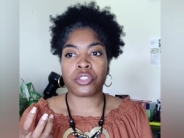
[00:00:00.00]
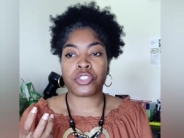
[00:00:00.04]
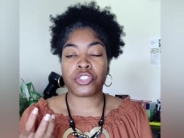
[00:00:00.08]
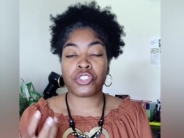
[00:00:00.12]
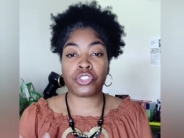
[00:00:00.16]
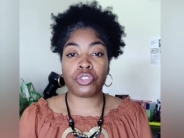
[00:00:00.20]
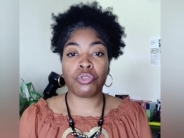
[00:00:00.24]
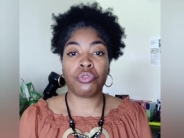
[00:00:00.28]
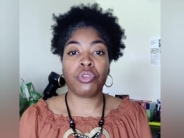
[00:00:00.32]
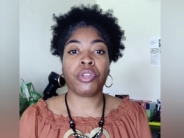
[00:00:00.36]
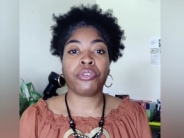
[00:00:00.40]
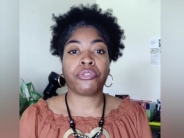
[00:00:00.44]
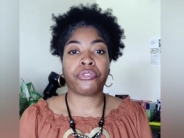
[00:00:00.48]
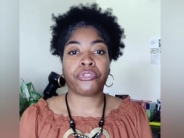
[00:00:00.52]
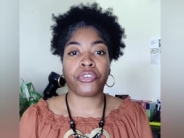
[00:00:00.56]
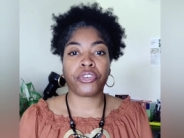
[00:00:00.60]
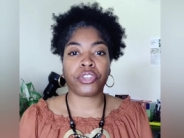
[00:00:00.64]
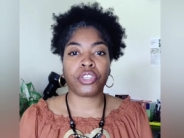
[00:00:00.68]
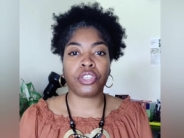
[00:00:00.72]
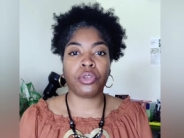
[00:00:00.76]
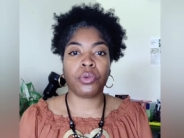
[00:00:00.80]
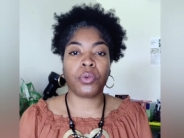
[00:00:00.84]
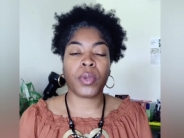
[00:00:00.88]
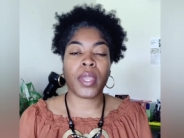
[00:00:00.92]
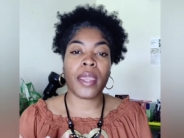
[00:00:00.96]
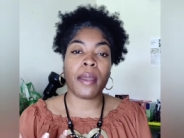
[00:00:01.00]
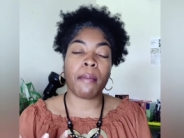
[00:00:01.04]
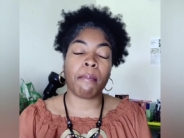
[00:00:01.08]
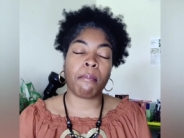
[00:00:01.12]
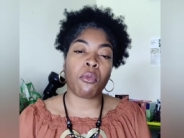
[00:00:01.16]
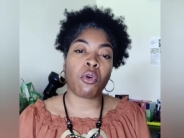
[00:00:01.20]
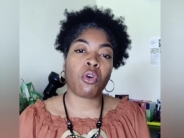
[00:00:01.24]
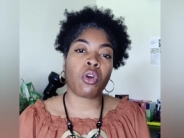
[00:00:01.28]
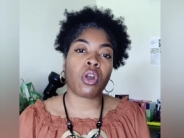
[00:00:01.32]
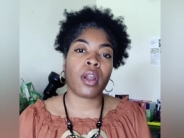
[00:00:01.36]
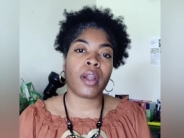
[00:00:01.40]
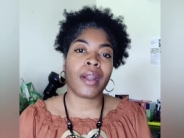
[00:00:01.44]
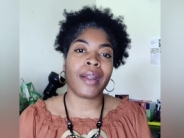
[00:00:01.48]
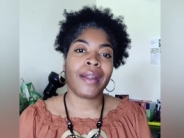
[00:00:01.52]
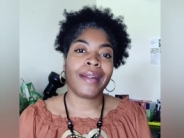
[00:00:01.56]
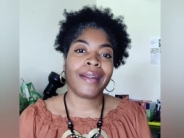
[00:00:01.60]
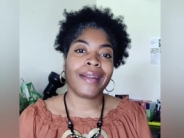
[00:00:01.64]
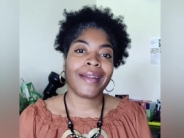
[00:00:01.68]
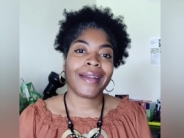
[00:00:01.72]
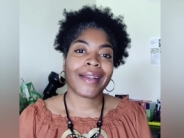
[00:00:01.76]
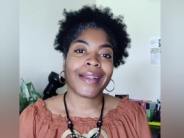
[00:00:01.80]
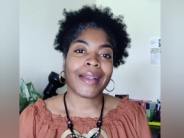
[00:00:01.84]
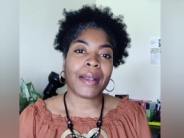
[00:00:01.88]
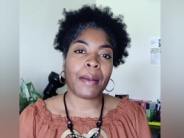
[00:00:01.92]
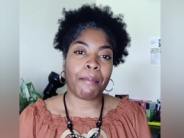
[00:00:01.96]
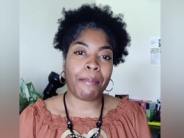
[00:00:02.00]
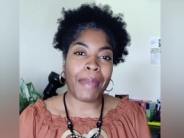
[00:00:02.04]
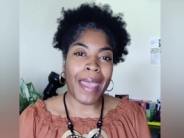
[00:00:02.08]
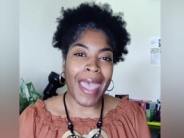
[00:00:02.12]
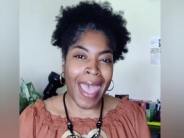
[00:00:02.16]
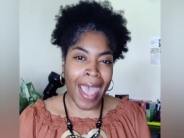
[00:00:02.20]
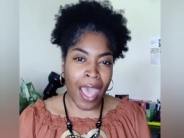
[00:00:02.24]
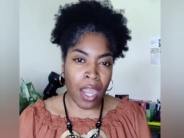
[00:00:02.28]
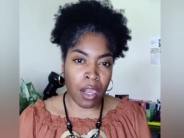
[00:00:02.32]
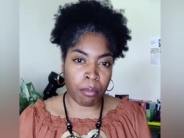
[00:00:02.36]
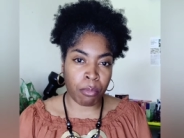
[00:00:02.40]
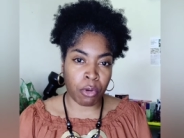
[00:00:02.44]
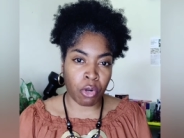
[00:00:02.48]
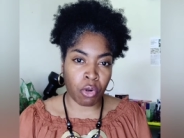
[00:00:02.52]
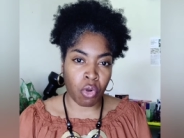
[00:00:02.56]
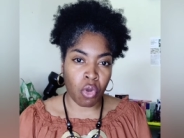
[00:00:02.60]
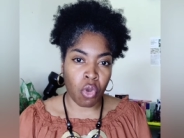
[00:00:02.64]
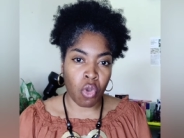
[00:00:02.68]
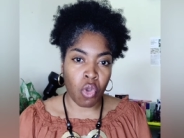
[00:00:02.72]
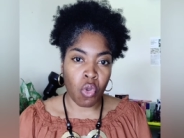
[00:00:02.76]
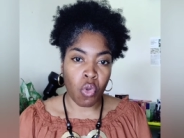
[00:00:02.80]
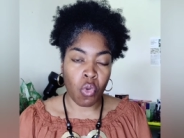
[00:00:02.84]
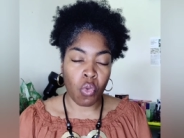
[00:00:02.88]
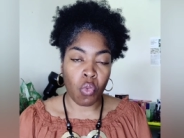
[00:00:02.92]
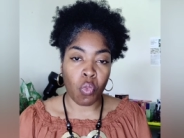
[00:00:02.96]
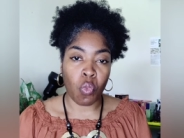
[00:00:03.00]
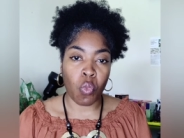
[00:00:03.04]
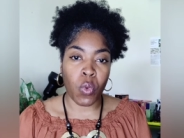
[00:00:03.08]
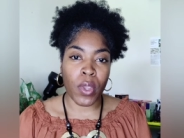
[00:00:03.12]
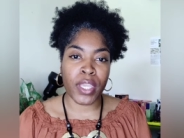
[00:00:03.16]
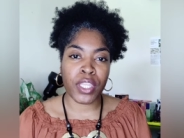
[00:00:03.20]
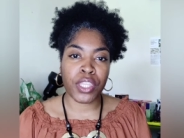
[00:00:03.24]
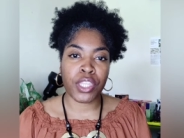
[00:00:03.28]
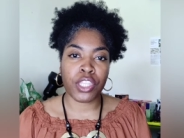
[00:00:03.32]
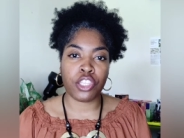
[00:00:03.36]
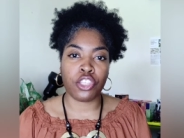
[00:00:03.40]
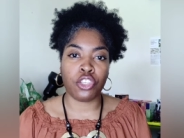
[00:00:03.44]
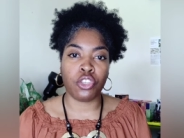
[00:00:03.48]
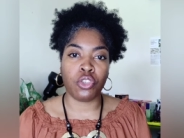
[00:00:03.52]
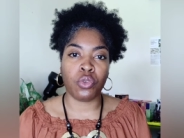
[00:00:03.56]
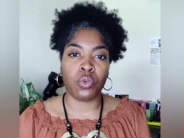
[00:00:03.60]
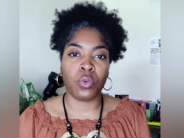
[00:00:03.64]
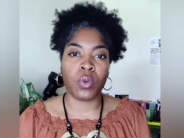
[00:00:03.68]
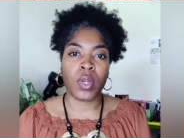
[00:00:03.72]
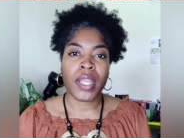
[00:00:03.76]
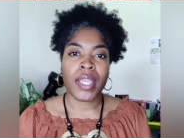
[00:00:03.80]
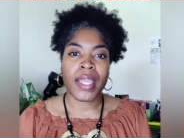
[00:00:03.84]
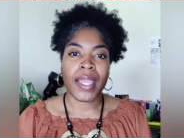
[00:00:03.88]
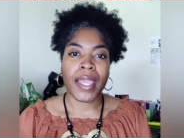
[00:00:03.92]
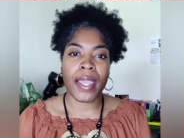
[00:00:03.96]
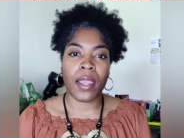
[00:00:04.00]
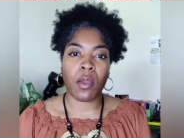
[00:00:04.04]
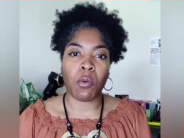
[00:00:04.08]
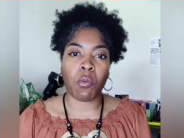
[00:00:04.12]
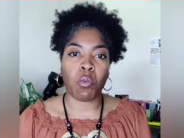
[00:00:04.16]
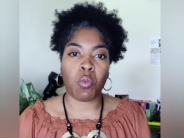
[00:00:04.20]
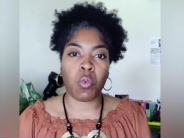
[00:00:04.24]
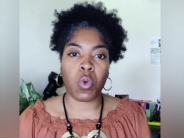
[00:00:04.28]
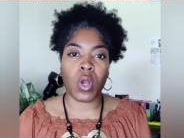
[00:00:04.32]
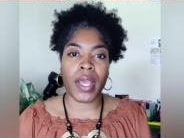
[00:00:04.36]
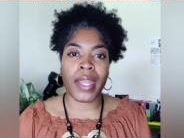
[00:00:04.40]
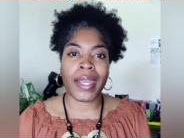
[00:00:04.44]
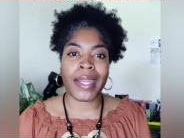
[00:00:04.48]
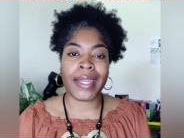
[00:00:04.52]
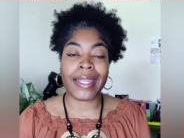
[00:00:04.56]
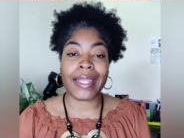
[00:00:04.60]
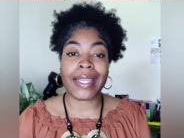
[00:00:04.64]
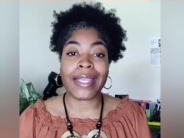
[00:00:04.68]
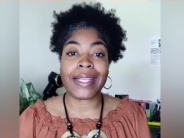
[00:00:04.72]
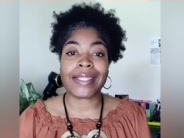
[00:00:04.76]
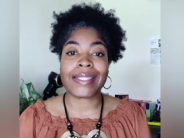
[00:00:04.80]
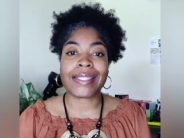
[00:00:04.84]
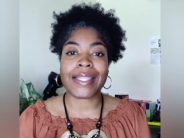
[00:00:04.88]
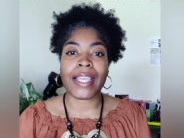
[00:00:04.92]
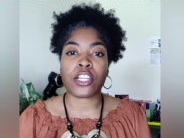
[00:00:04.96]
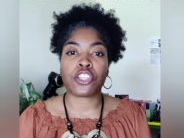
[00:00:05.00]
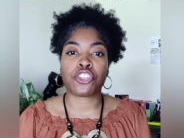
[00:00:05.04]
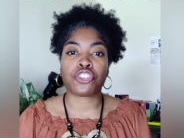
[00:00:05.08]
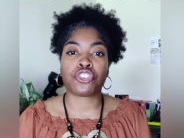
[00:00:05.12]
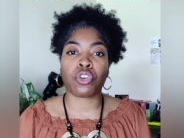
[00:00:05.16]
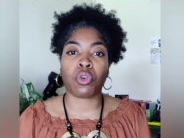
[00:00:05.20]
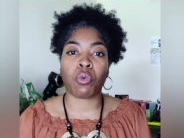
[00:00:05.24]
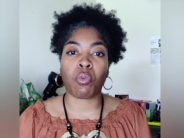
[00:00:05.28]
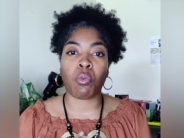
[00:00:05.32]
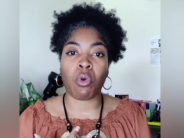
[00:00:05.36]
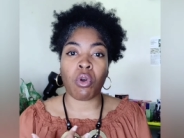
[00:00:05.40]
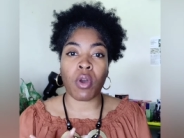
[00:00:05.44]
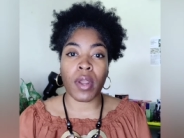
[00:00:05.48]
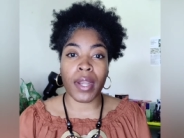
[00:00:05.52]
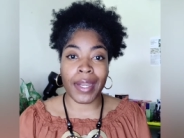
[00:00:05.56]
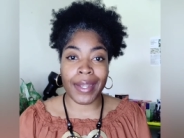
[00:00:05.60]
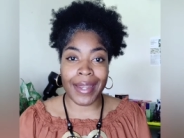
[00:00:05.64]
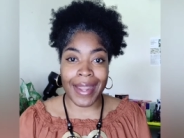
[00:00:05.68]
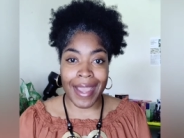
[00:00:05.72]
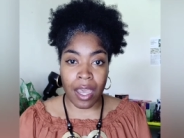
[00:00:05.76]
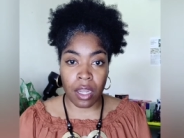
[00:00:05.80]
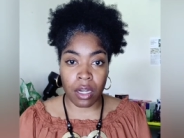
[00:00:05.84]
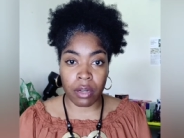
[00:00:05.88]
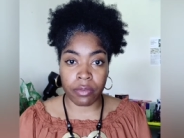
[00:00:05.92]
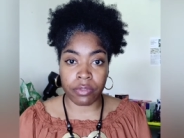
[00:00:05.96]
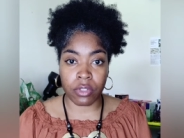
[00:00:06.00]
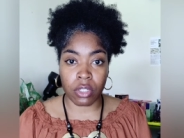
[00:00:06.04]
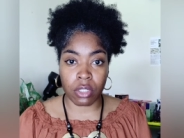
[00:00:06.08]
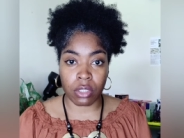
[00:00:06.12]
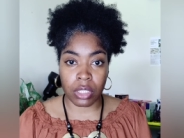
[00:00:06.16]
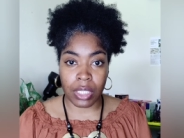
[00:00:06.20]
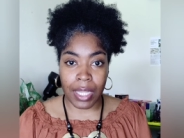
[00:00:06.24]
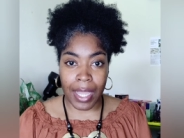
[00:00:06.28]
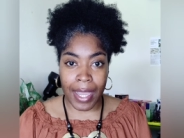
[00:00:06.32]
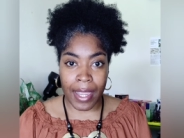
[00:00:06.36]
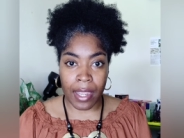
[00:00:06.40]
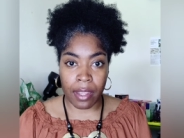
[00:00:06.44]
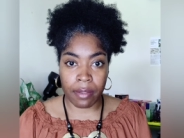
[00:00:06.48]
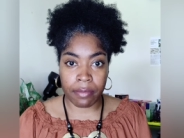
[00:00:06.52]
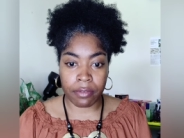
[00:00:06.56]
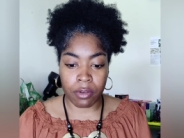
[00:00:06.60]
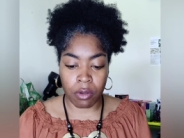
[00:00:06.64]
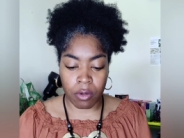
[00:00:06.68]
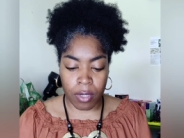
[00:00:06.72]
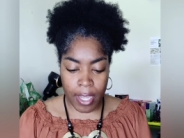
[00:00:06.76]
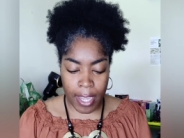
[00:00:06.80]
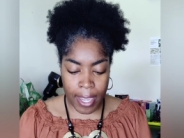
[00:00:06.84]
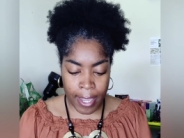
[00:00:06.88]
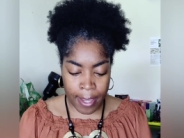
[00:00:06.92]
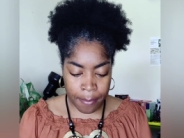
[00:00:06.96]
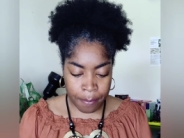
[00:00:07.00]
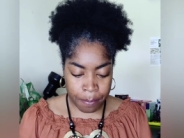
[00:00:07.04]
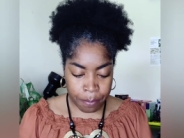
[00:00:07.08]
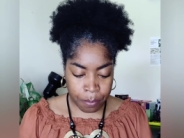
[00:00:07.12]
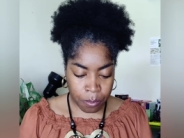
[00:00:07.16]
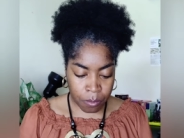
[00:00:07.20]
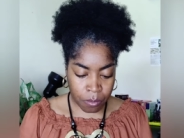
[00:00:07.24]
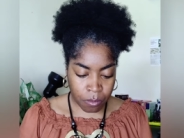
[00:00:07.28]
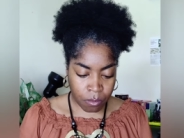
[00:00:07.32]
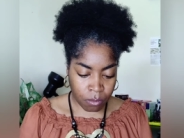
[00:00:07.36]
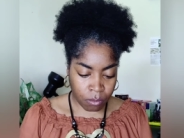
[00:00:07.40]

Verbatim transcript: suited for you and more compatible with you and what it is that you're wanting out of your life, okay?